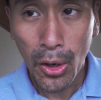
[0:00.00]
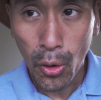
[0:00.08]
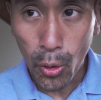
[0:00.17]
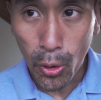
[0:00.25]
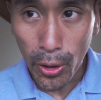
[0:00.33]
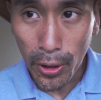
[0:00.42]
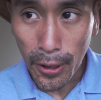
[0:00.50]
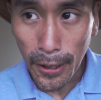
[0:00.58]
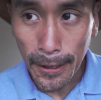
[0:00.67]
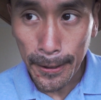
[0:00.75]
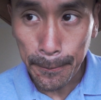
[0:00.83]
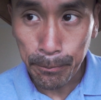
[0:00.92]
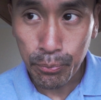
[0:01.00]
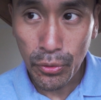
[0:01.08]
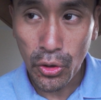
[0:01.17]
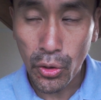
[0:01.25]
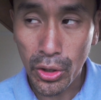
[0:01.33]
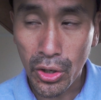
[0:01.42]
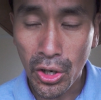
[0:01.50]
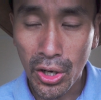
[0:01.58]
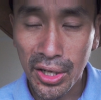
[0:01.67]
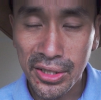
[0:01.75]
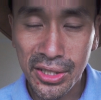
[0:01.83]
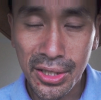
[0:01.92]
or um, you're
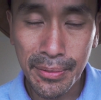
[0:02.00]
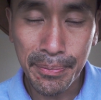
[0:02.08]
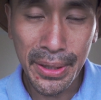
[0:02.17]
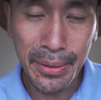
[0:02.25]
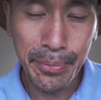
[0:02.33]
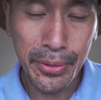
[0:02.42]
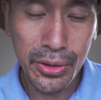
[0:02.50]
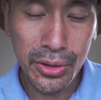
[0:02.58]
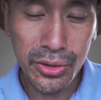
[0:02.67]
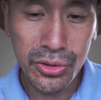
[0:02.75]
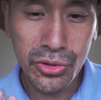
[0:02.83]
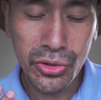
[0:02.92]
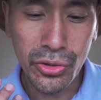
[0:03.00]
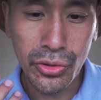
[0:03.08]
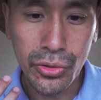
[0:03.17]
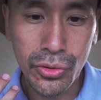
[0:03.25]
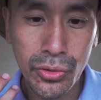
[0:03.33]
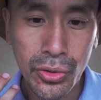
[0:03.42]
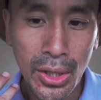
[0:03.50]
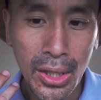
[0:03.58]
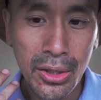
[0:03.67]
causing people to